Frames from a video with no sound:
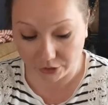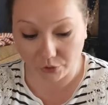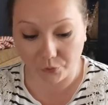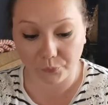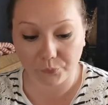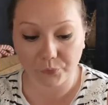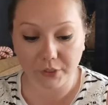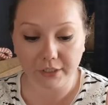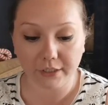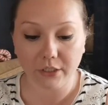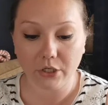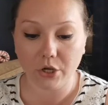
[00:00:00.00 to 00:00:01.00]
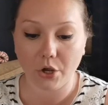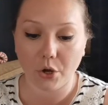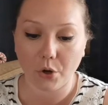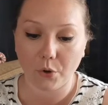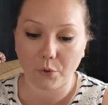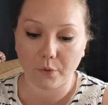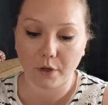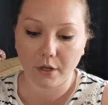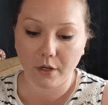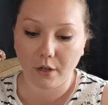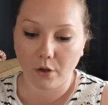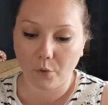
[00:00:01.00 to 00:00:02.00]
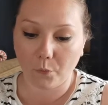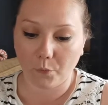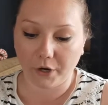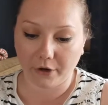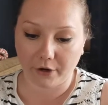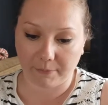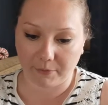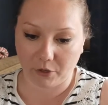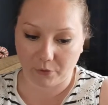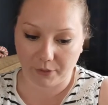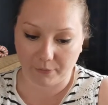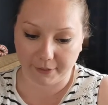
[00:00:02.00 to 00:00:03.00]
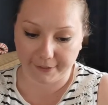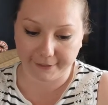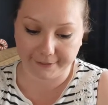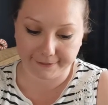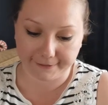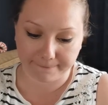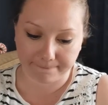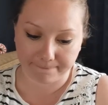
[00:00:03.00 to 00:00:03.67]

don't really know where I'm going with it.